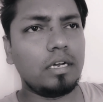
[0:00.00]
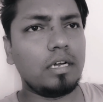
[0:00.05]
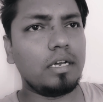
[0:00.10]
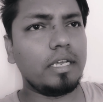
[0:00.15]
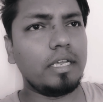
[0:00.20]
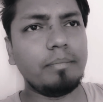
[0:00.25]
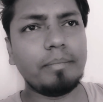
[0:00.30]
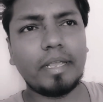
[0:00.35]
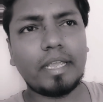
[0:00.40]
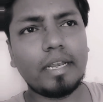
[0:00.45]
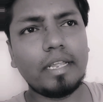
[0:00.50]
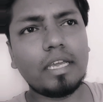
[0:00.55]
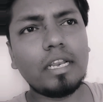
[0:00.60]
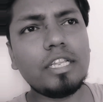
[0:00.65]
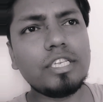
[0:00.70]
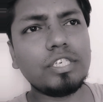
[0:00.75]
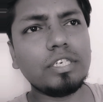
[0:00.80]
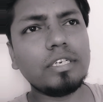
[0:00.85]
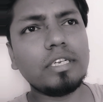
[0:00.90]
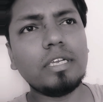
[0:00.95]
In mechanical
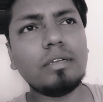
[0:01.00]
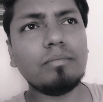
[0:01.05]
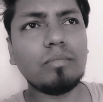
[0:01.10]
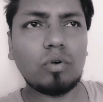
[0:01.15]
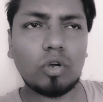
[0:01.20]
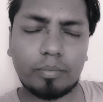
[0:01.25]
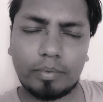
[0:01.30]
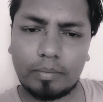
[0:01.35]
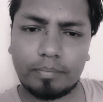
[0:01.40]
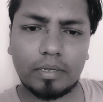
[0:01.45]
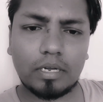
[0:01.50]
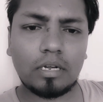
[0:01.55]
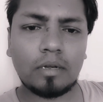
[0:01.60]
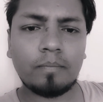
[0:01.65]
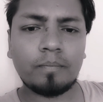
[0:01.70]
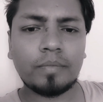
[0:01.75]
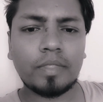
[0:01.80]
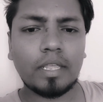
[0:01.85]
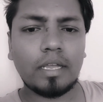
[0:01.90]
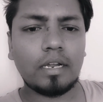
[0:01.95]
engineering, more people
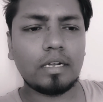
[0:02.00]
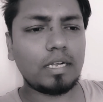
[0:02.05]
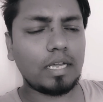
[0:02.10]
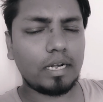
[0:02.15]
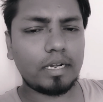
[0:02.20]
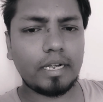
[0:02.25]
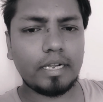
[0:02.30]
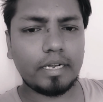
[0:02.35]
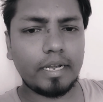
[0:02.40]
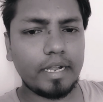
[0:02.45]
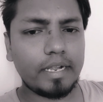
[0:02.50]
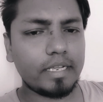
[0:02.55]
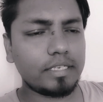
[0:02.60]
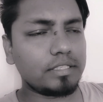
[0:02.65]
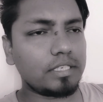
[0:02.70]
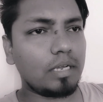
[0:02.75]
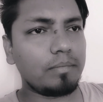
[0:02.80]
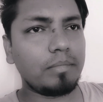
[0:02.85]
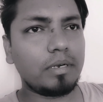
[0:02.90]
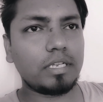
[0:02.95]
target GATE
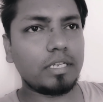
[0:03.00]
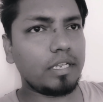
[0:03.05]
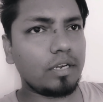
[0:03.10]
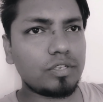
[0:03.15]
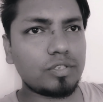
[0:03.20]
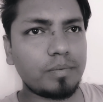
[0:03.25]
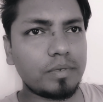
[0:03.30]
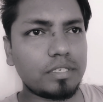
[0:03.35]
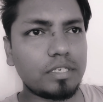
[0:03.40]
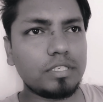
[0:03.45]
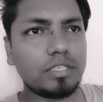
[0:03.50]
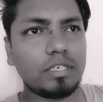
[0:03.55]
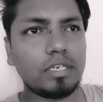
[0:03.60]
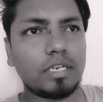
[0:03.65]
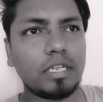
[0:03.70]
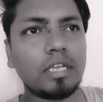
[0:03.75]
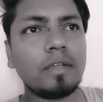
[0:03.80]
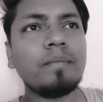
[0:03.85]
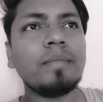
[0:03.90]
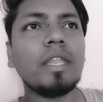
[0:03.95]
exam, but in aerospace
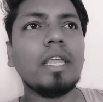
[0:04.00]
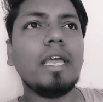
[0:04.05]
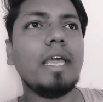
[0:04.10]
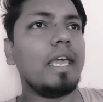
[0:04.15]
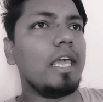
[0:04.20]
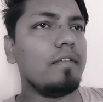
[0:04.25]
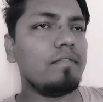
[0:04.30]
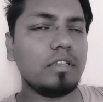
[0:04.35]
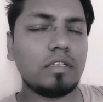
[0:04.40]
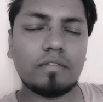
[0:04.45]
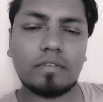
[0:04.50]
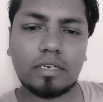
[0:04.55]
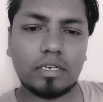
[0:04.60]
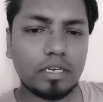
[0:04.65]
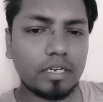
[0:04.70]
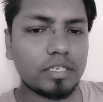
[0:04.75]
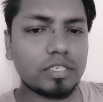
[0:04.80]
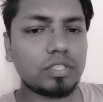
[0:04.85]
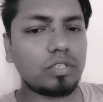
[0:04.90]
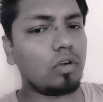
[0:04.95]
engineering, everyone
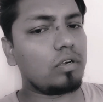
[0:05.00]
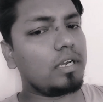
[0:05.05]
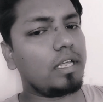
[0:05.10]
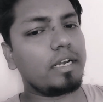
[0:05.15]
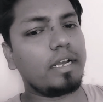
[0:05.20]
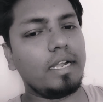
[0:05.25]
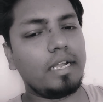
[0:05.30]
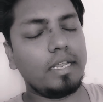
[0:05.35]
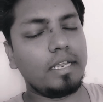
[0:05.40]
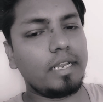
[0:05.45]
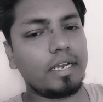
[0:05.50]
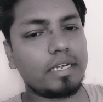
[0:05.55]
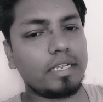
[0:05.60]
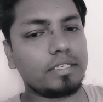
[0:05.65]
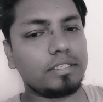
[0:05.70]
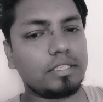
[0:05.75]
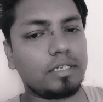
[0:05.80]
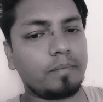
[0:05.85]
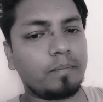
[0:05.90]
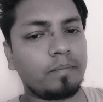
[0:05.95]
is not targeting GATE
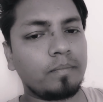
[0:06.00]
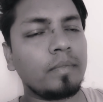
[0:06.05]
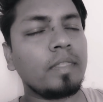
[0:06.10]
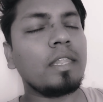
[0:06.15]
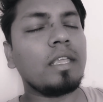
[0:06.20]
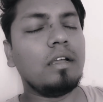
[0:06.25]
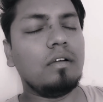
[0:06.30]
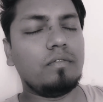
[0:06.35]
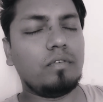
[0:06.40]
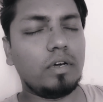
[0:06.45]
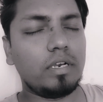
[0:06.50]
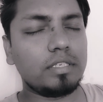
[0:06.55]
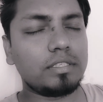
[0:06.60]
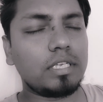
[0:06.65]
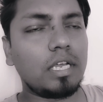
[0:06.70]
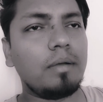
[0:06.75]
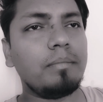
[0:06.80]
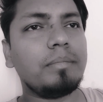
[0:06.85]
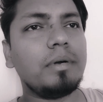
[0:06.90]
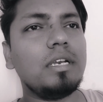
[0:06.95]
exam. For
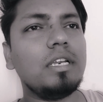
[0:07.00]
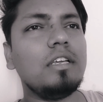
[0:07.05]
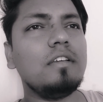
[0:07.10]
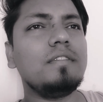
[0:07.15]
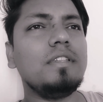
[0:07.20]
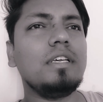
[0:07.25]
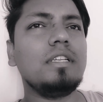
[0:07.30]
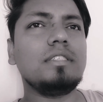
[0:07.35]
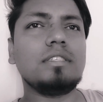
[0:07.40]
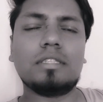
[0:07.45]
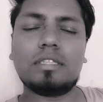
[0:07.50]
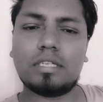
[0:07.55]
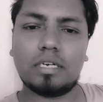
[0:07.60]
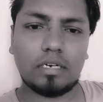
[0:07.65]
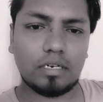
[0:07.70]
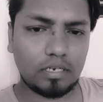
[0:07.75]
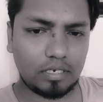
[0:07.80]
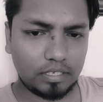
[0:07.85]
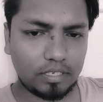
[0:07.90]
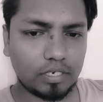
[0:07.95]
example, if there is a
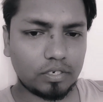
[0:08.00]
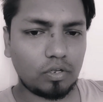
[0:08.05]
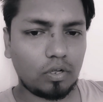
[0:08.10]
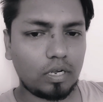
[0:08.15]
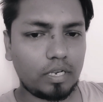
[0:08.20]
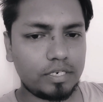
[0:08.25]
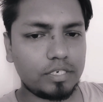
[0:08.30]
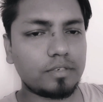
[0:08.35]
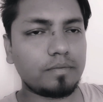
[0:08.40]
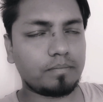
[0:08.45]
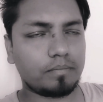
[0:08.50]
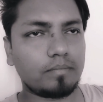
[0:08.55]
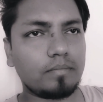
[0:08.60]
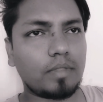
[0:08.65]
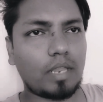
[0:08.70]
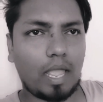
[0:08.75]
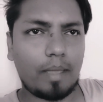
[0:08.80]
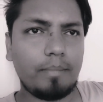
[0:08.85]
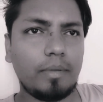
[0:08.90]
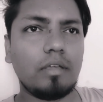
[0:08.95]
third year college,
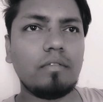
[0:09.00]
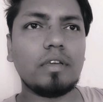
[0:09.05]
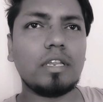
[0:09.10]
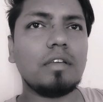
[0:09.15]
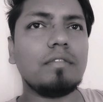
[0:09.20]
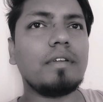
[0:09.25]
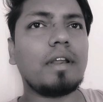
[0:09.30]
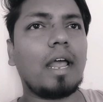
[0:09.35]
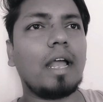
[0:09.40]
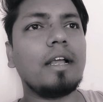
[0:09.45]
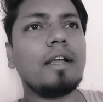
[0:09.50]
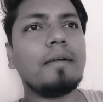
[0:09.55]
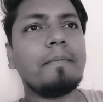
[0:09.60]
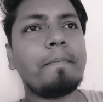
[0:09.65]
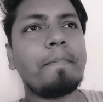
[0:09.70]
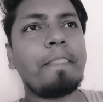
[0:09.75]
I'm being very frank,